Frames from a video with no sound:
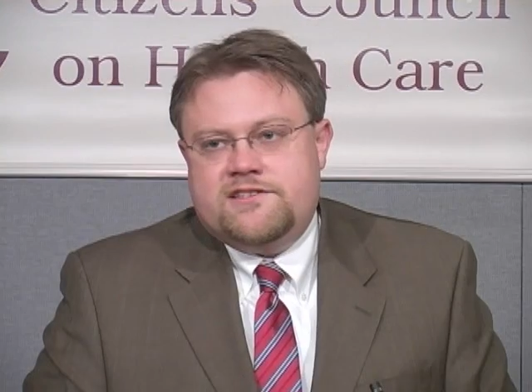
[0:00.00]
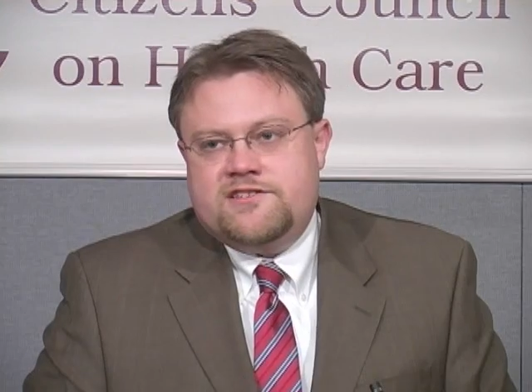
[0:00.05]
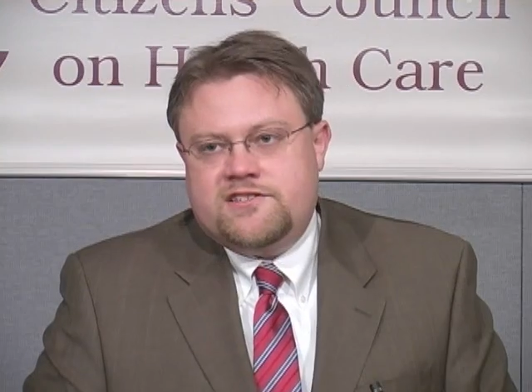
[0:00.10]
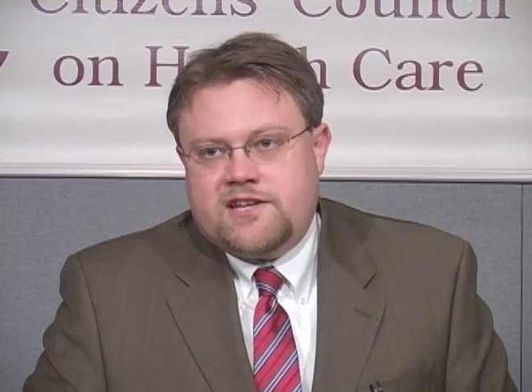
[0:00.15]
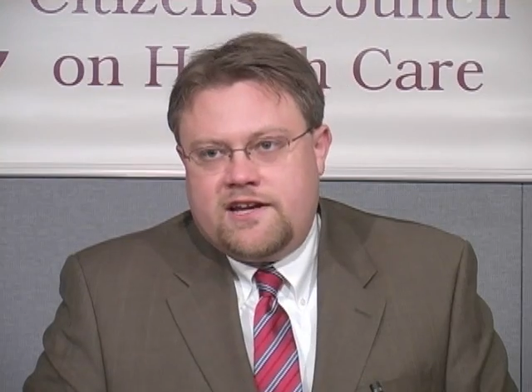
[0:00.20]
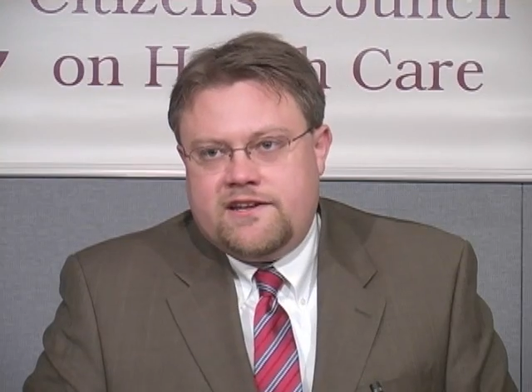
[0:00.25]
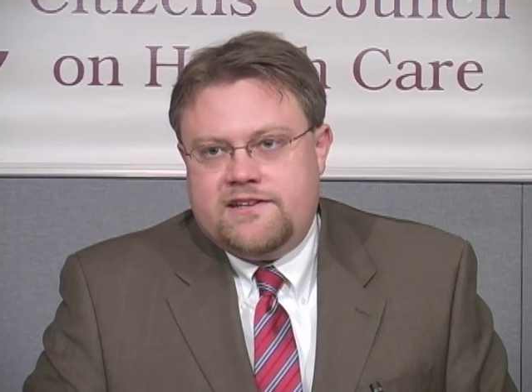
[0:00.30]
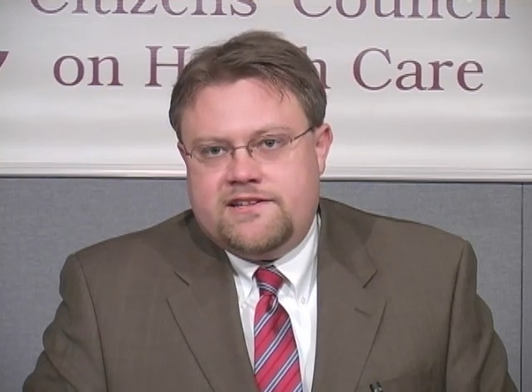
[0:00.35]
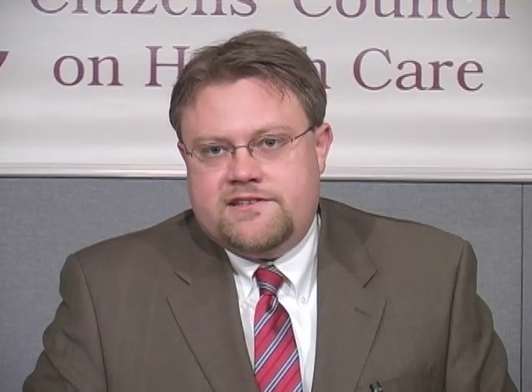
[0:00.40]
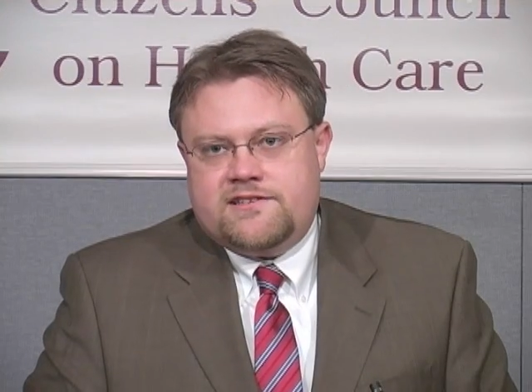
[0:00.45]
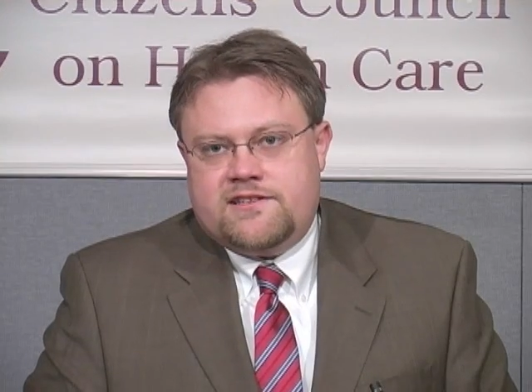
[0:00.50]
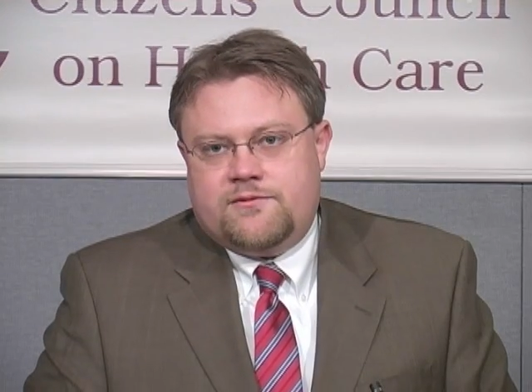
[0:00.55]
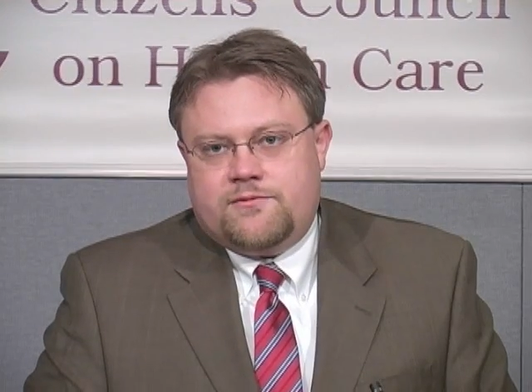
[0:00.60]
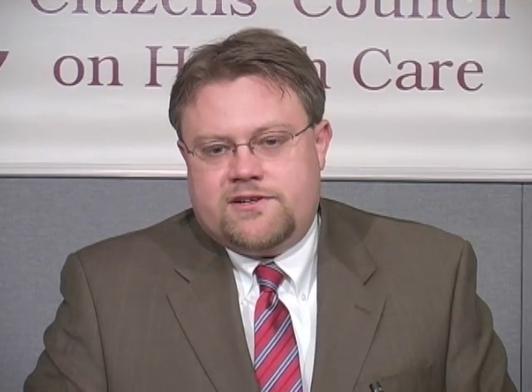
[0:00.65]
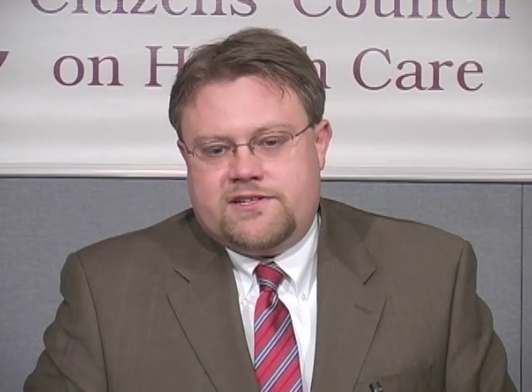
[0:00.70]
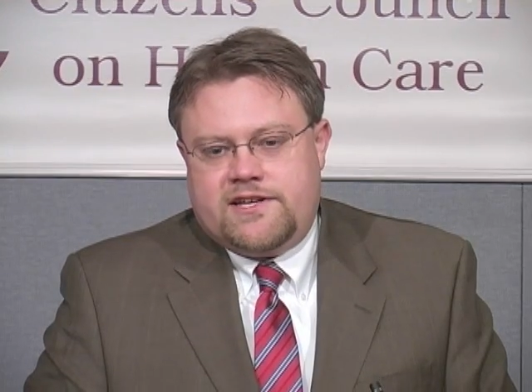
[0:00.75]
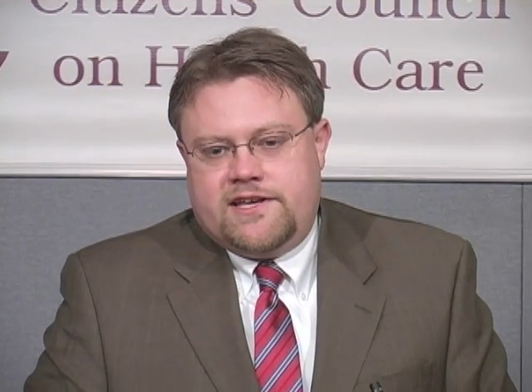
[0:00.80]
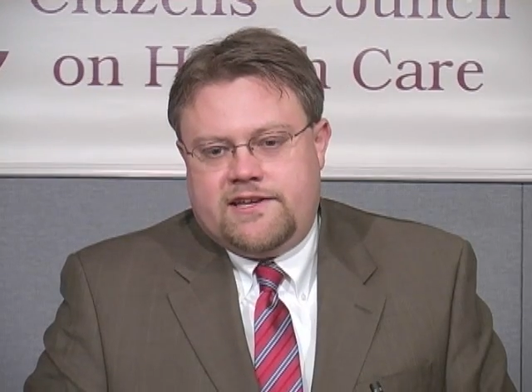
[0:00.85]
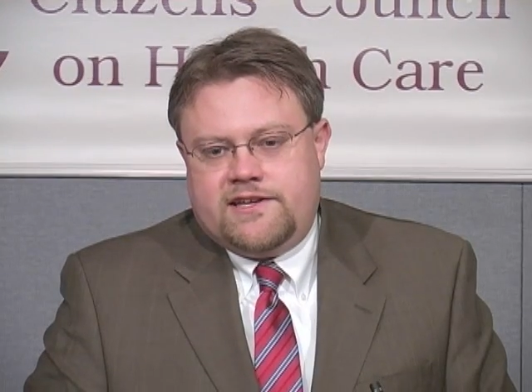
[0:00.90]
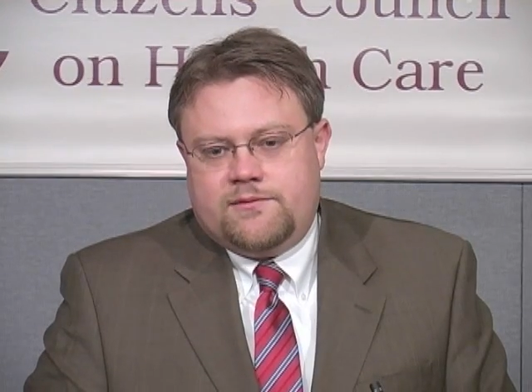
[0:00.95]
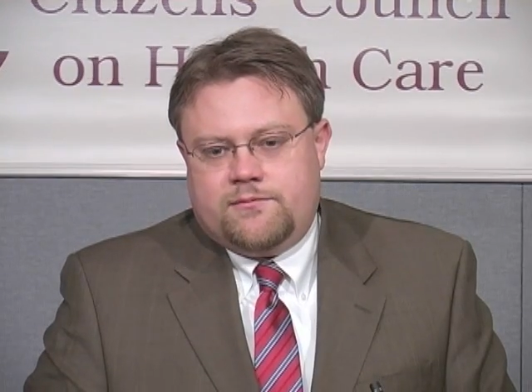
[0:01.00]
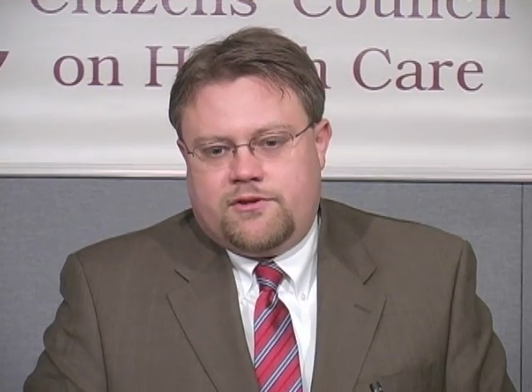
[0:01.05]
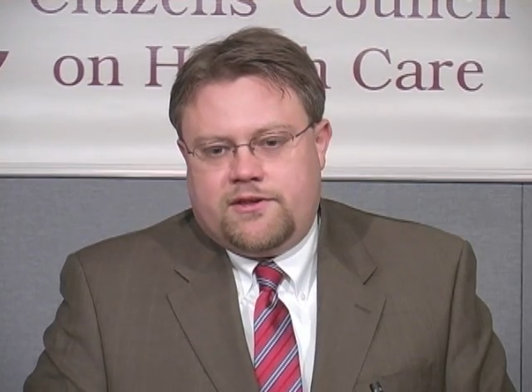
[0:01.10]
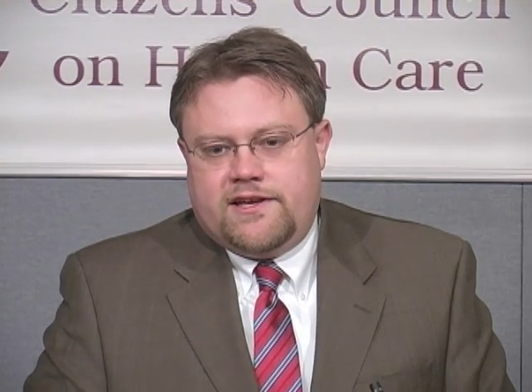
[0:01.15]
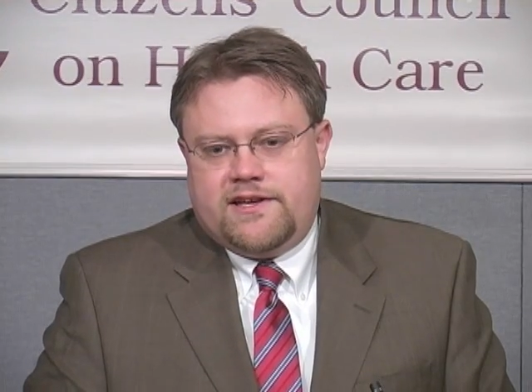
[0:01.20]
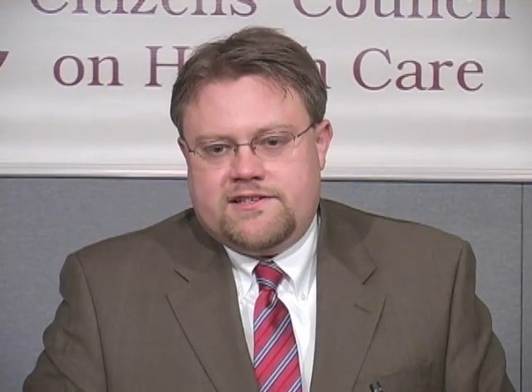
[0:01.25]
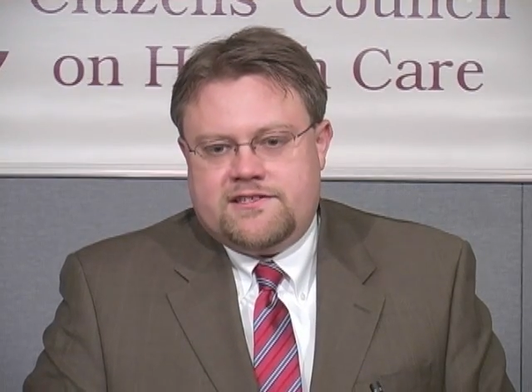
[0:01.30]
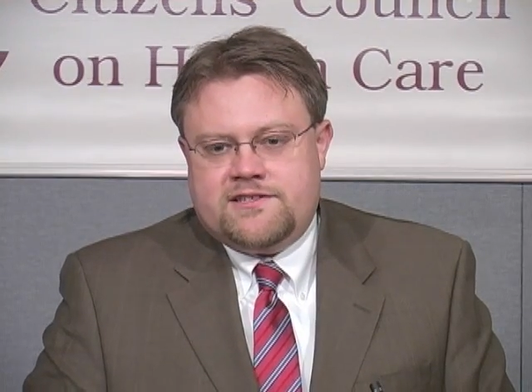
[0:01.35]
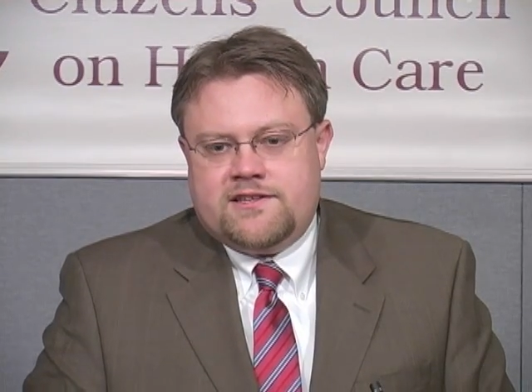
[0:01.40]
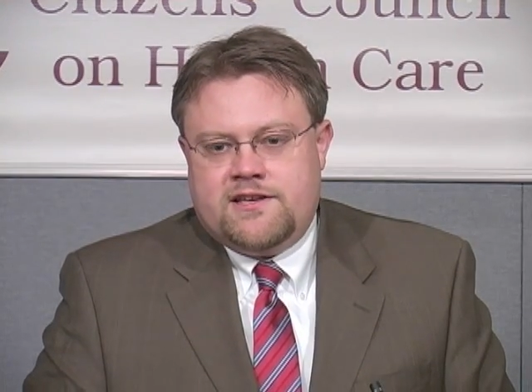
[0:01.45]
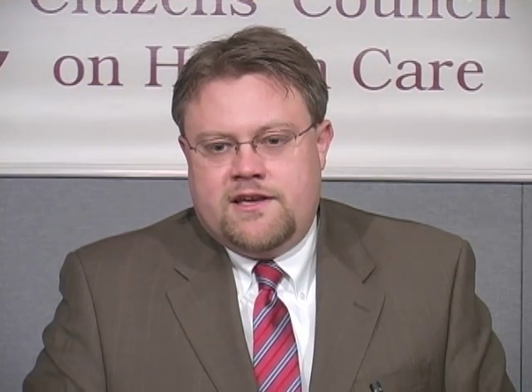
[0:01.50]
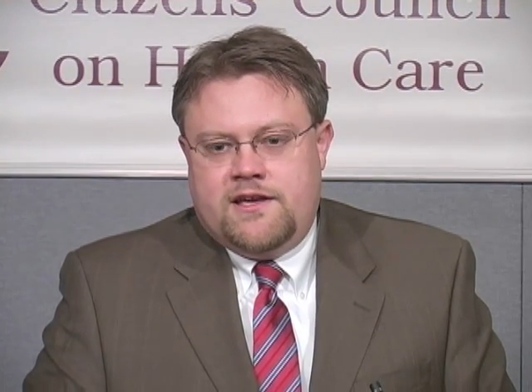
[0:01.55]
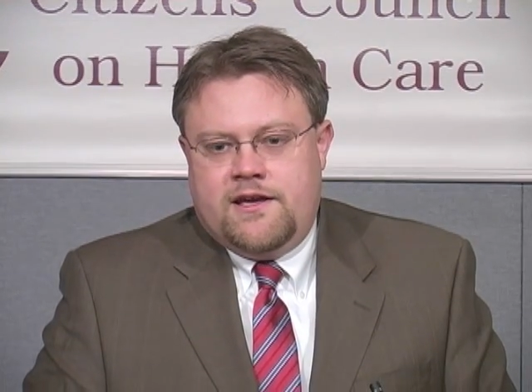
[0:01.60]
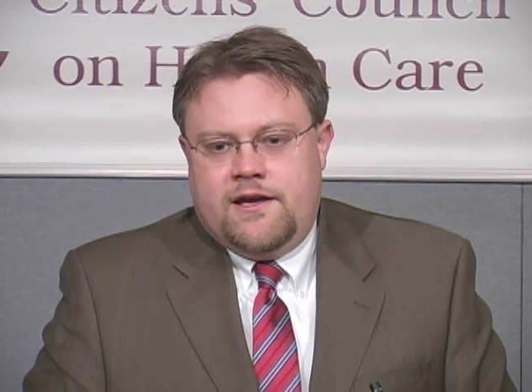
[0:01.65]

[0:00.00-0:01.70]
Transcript: studies that were taking place.